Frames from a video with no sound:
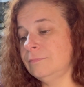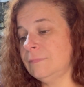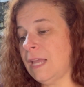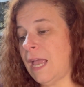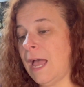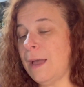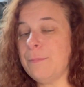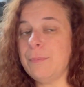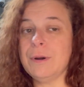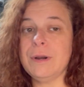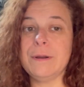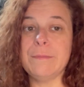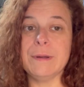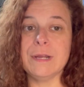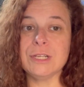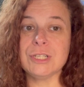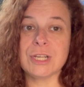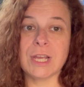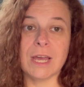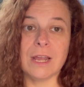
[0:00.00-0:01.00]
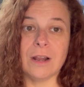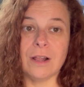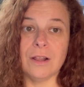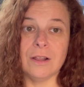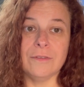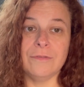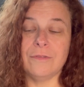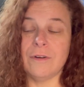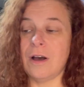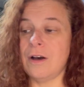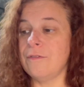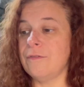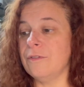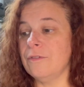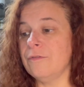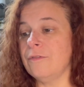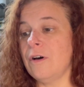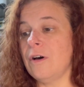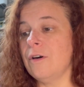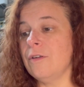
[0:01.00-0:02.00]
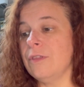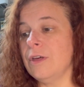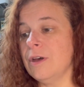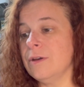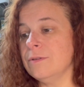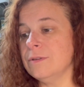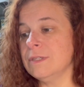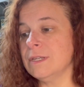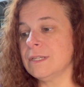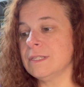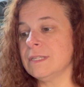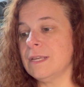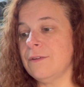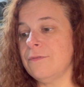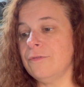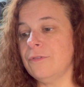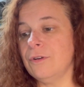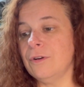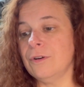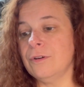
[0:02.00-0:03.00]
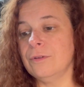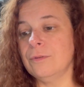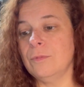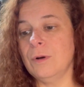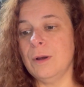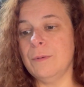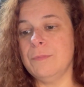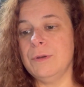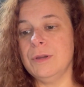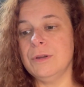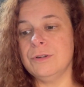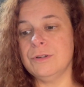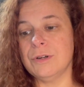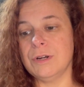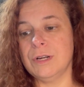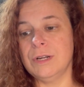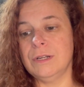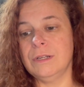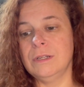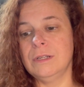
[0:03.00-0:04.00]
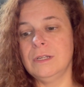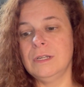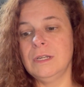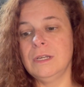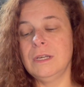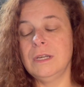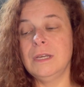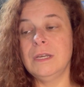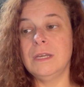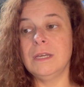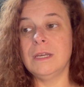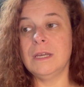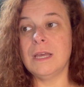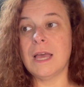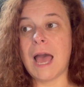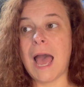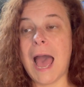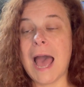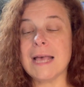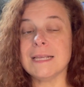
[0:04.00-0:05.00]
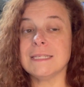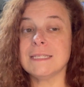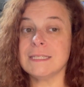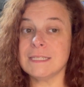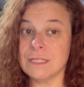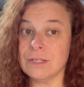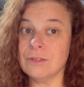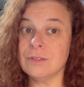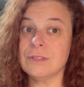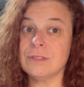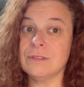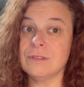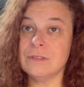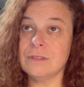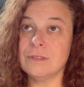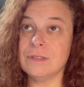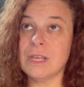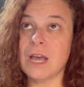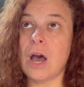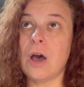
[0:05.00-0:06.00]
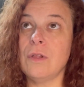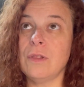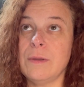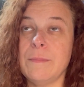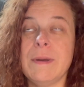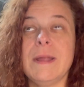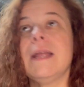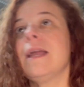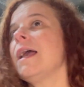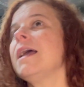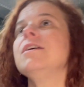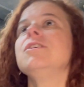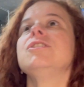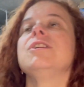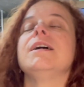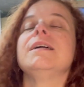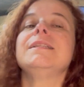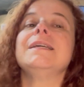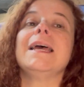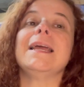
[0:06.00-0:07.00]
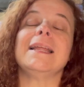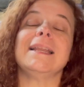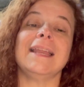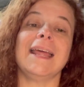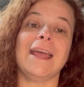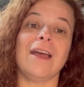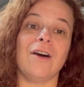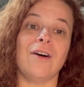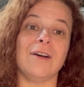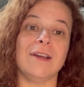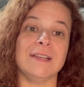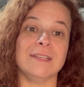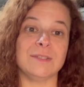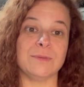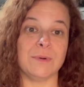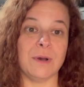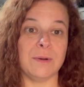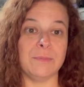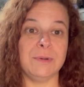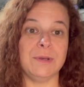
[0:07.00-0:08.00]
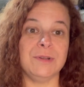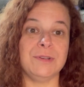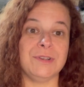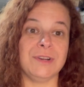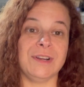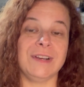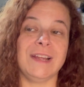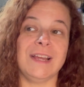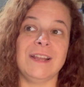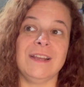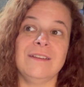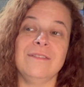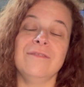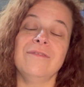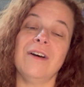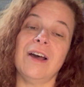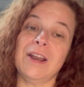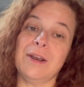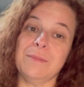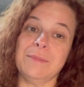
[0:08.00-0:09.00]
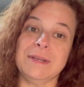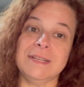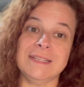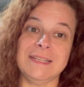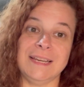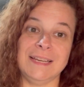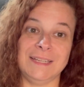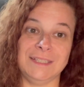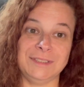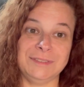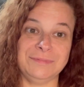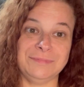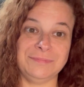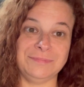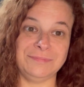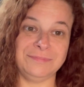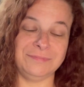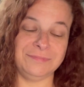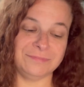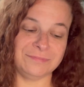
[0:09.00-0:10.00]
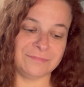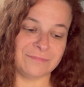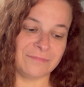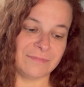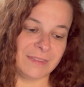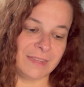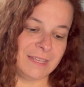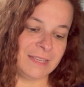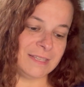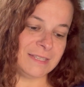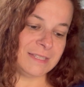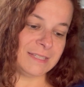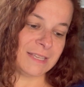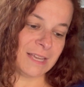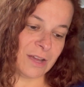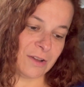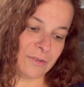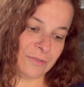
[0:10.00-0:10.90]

I pretty much got off, off of all those except for Wellbutrin. I still, the only medication I take now is Wellbutrin and vitamin D. So,